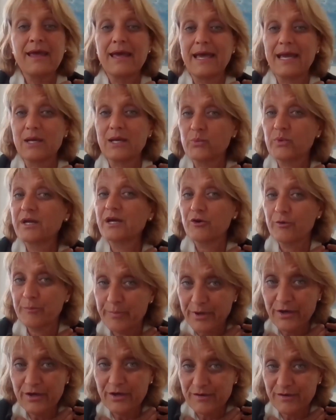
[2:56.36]
And we are
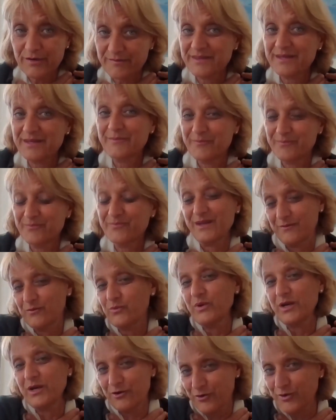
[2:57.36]
part of
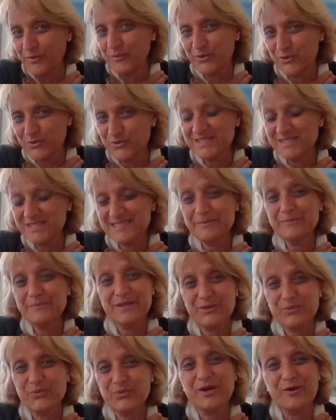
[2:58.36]
we are community,
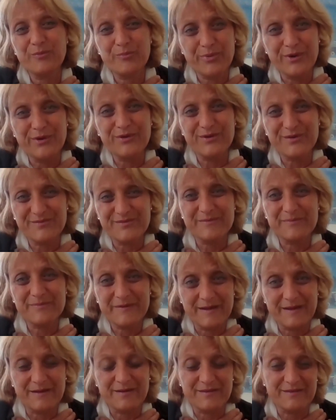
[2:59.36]
but we are part of
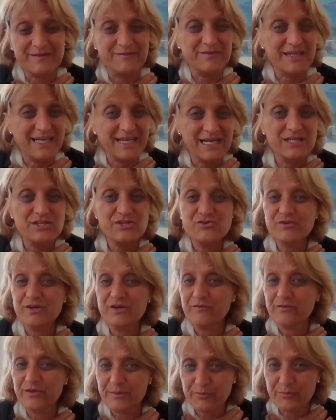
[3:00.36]
the country,
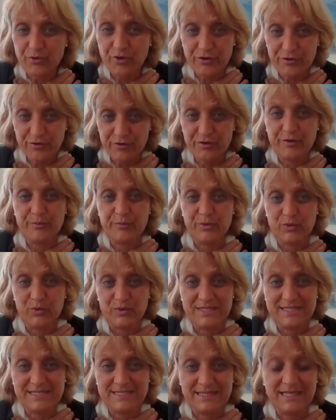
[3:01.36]
of the broader
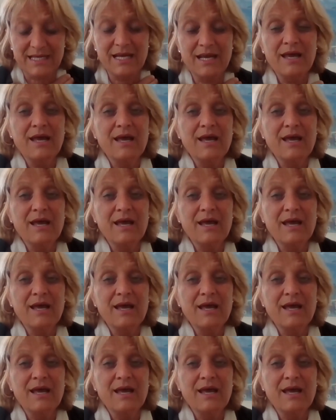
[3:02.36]
community.